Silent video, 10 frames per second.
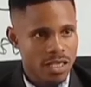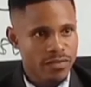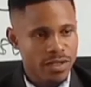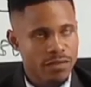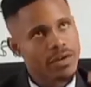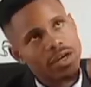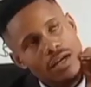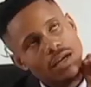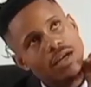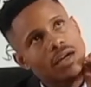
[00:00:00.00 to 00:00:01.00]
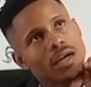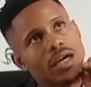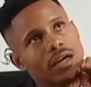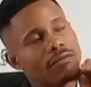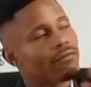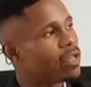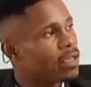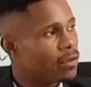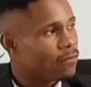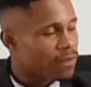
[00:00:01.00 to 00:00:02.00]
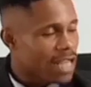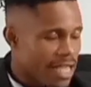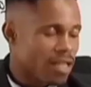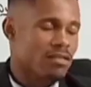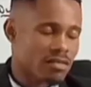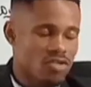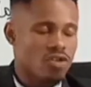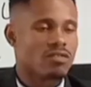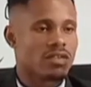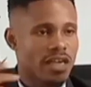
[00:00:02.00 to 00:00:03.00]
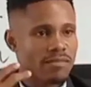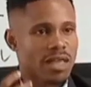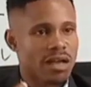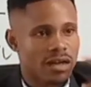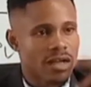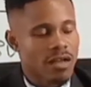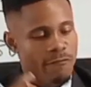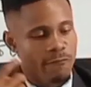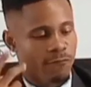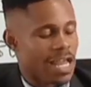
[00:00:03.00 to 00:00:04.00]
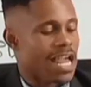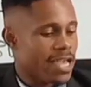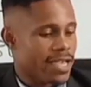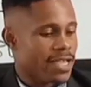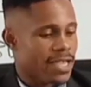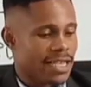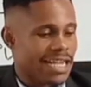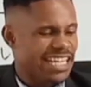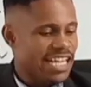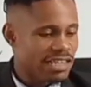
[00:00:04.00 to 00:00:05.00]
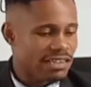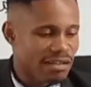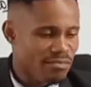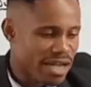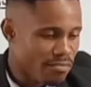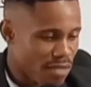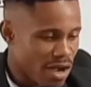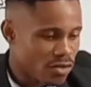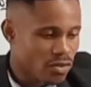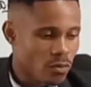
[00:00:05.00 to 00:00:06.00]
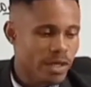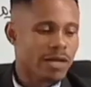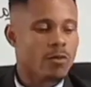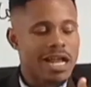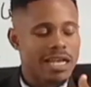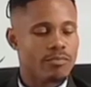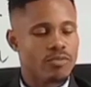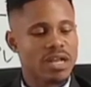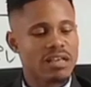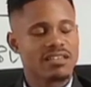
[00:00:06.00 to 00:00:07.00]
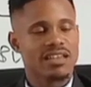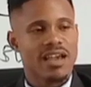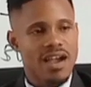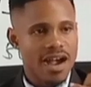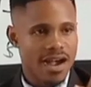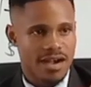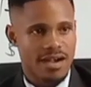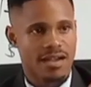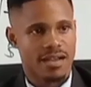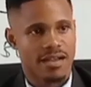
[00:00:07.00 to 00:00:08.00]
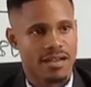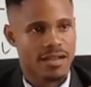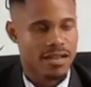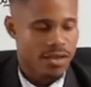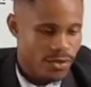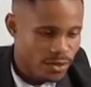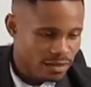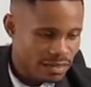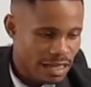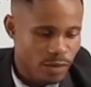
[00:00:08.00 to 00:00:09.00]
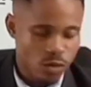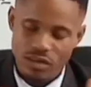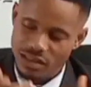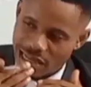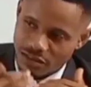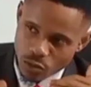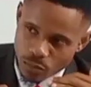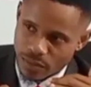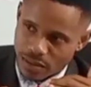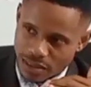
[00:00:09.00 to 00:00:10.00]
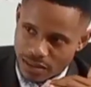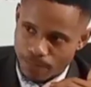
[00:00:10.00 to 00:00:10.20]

Even if a flies just came now, fly can enter my mouth while I'm pronouncing Ah. You understand? Because it has opened.